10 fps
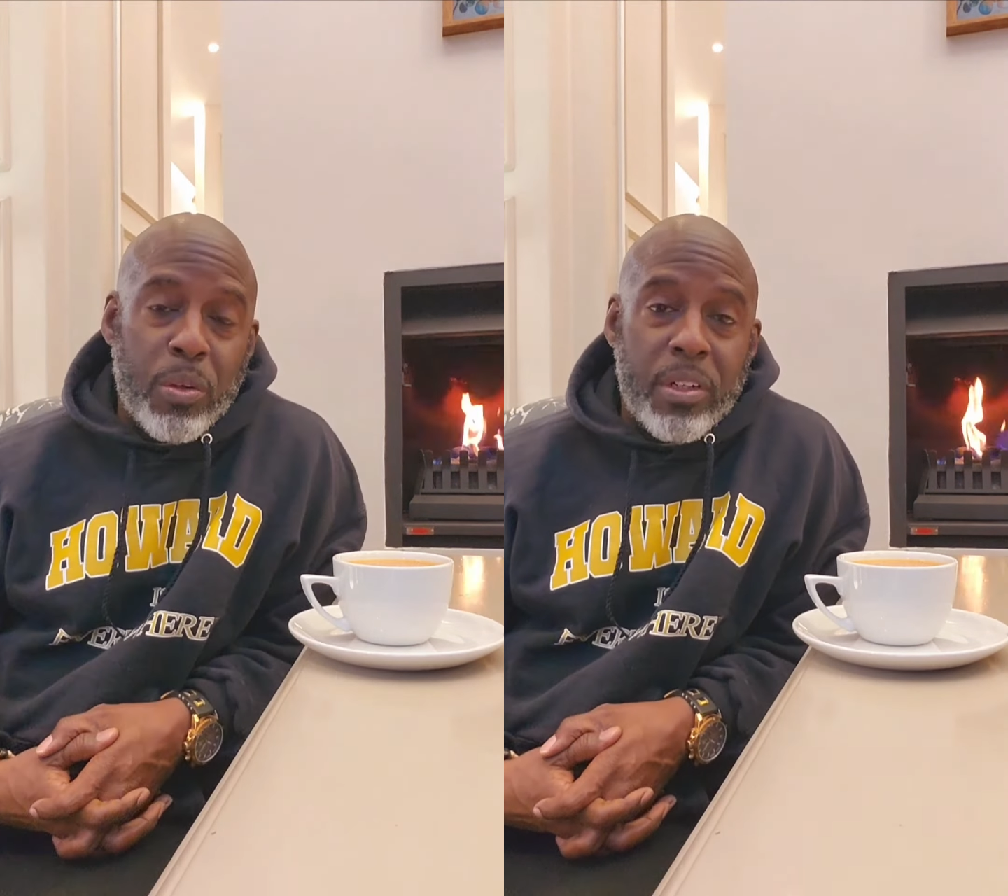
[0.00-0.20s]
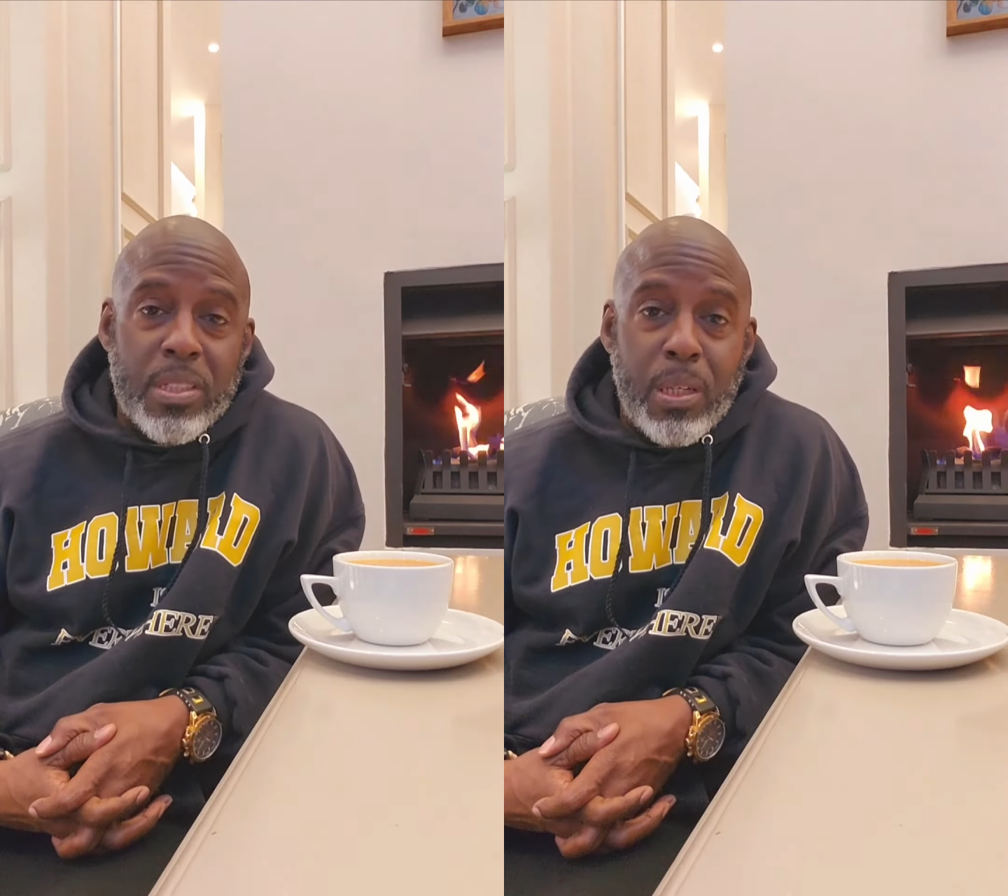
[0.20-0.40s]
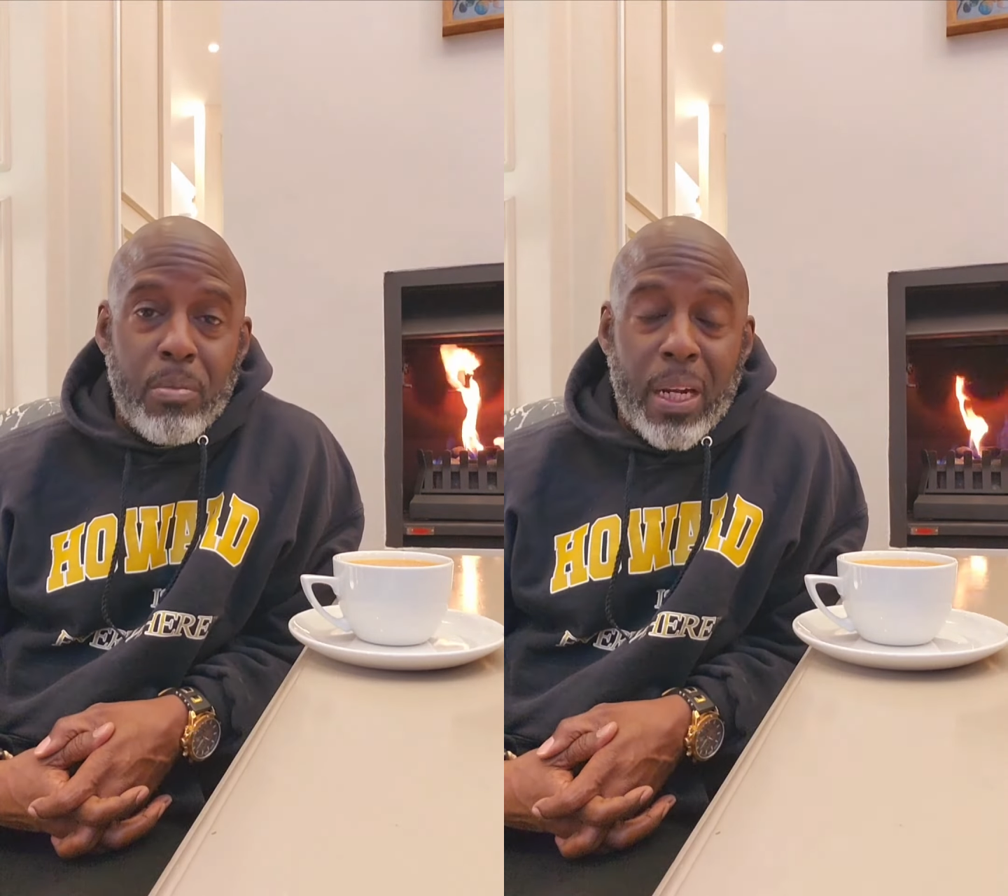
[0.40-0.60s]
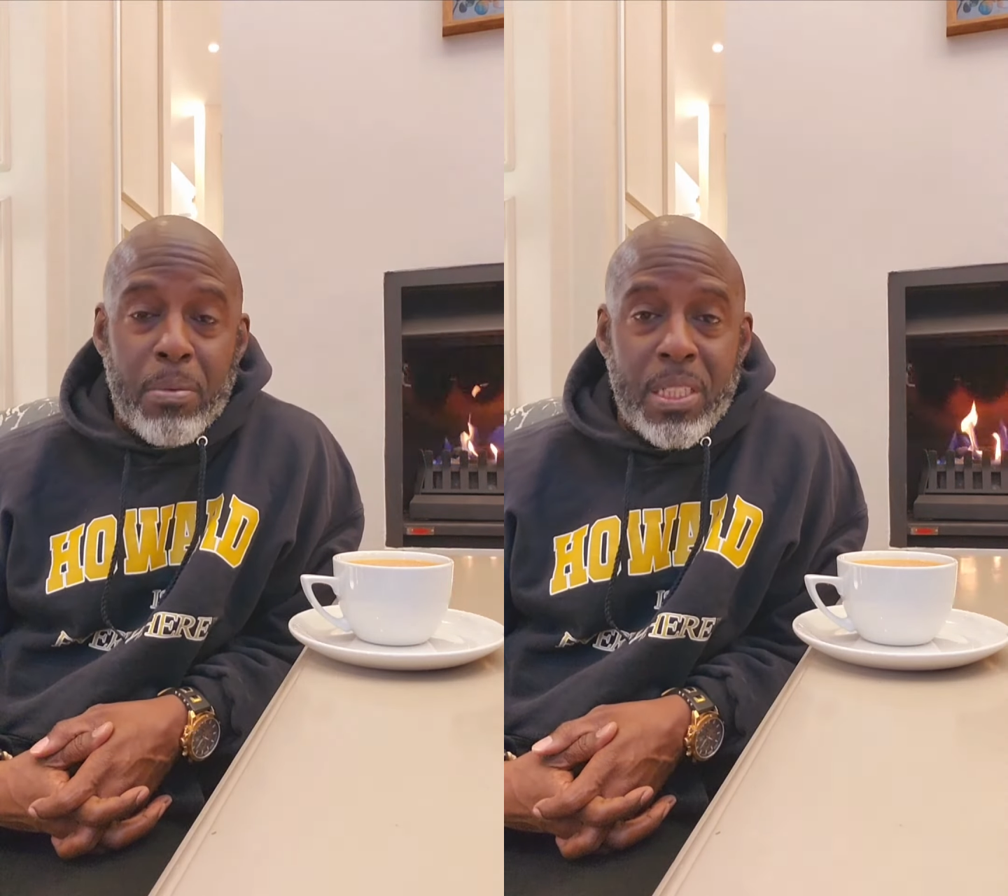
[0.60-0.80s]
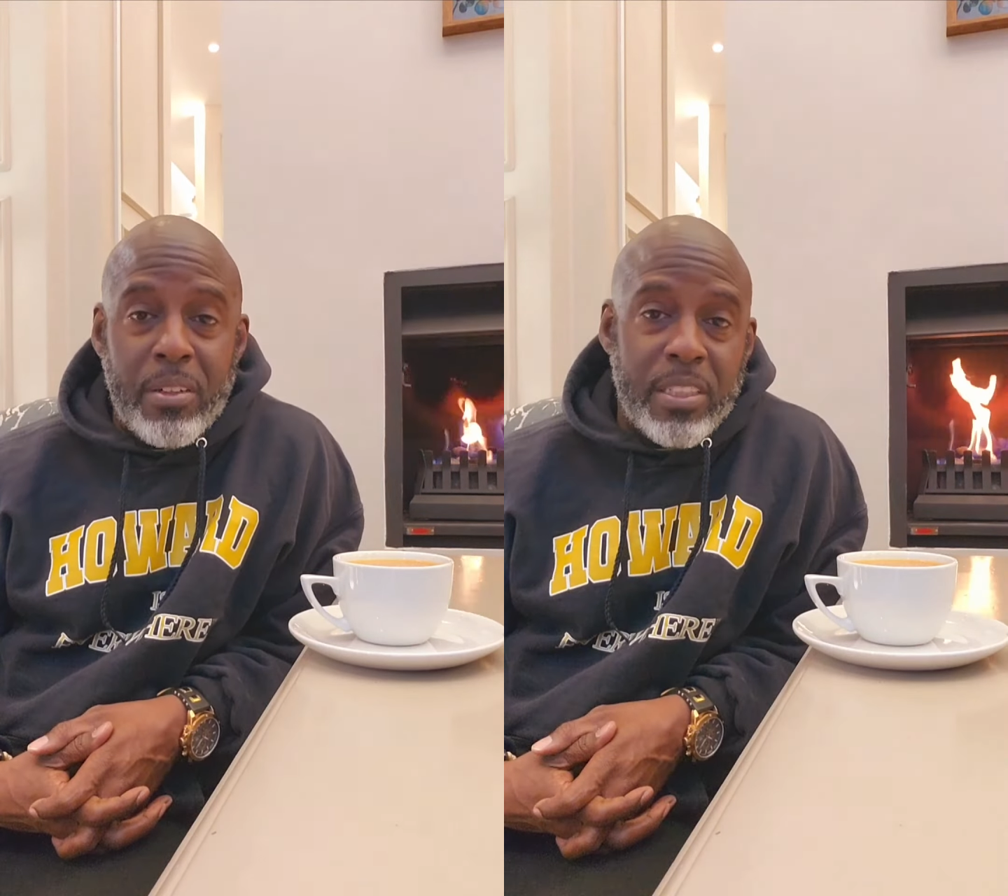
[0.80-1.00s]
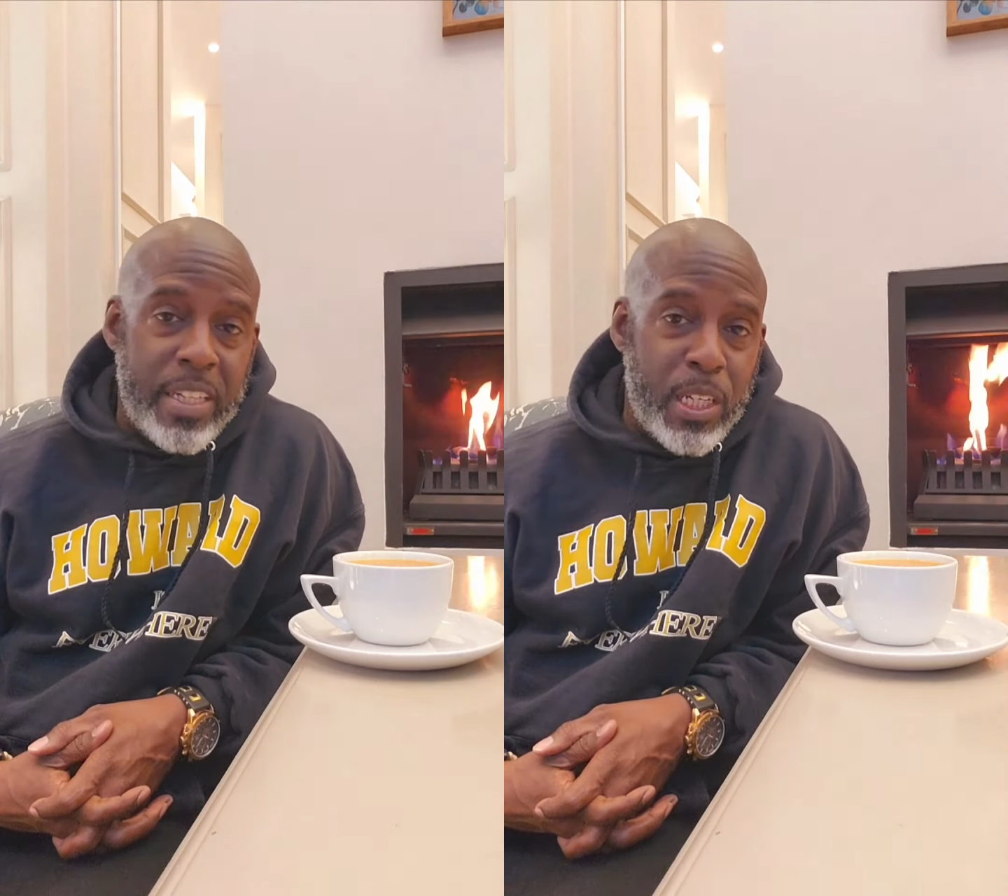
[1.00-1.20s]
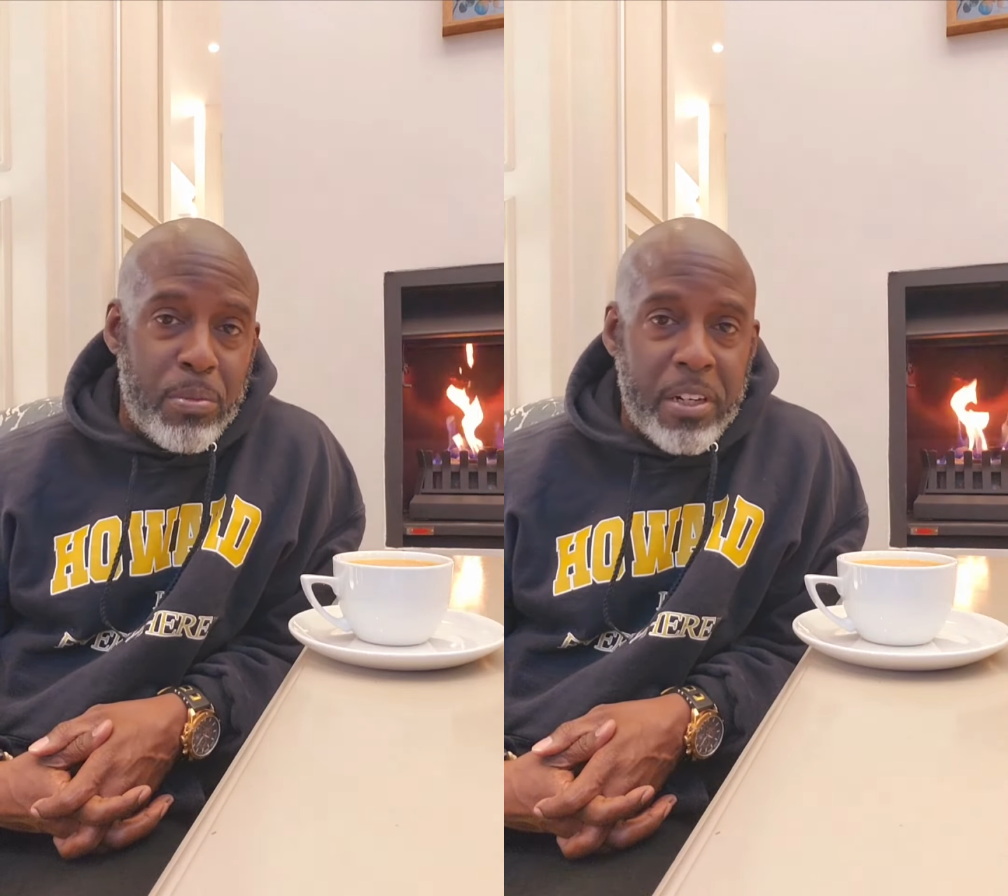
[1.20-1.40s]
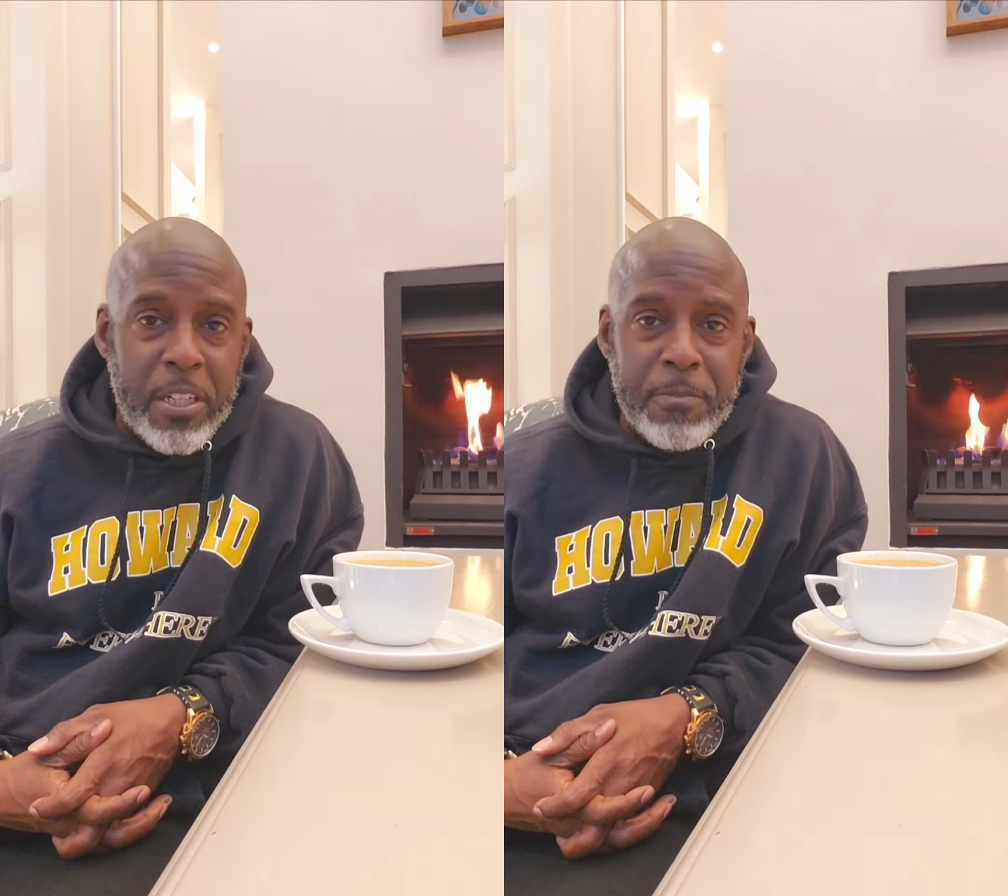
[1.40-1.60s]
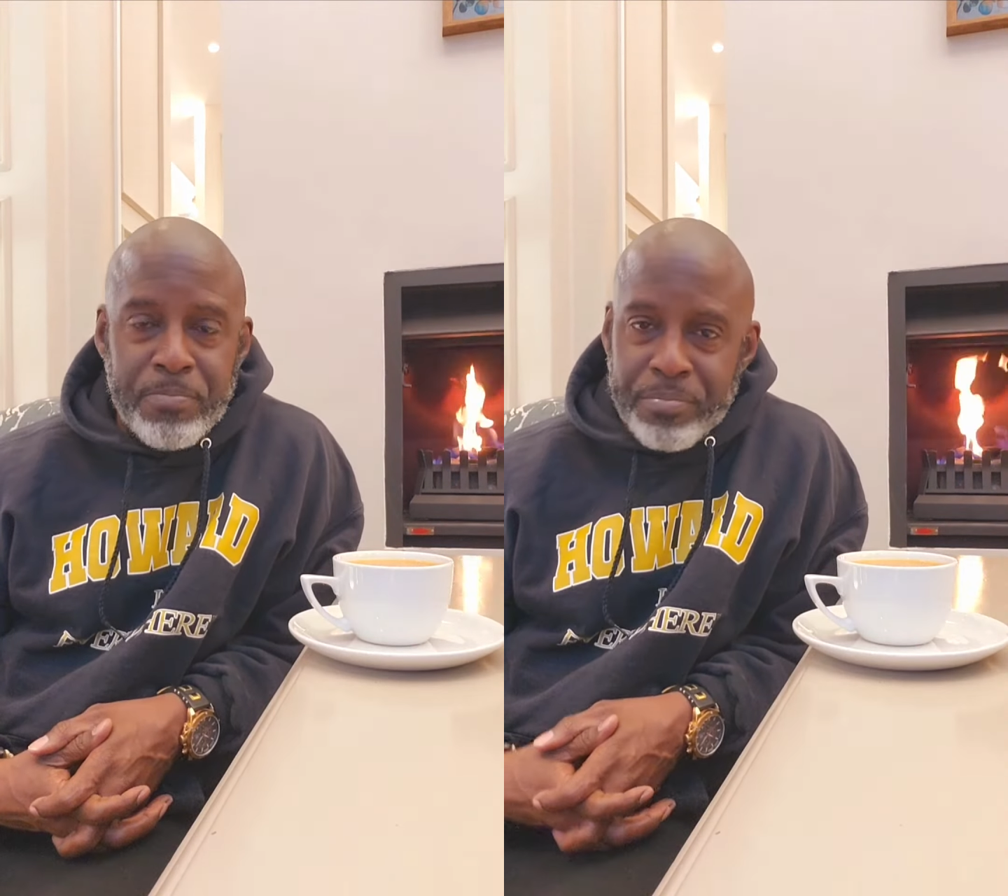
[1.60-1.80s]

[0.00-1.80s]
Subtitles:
ordered some when I was here in January,